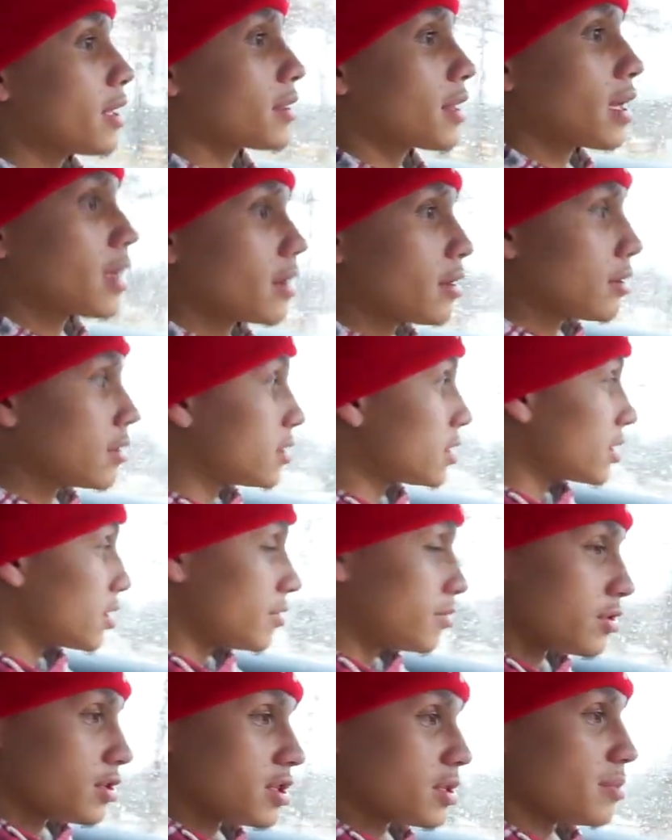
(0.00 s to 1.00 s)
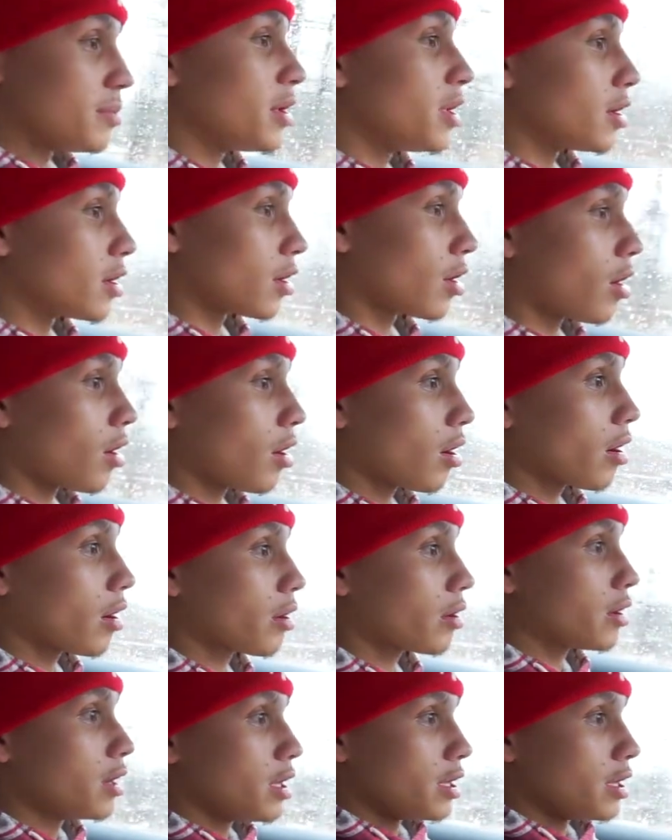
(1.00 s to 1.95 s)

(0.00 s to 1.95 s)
Thank goodness it was just me in the car.